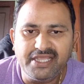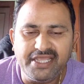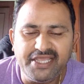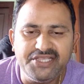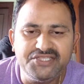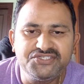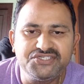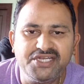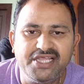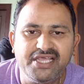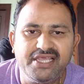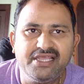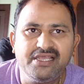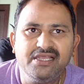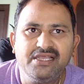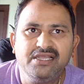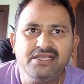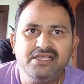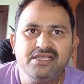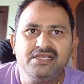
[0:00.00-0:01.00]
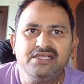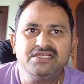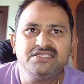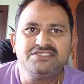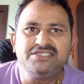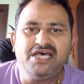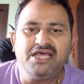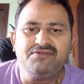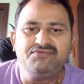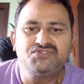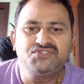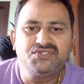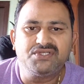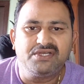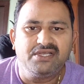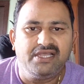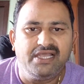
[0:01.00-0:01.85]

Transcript: each day serves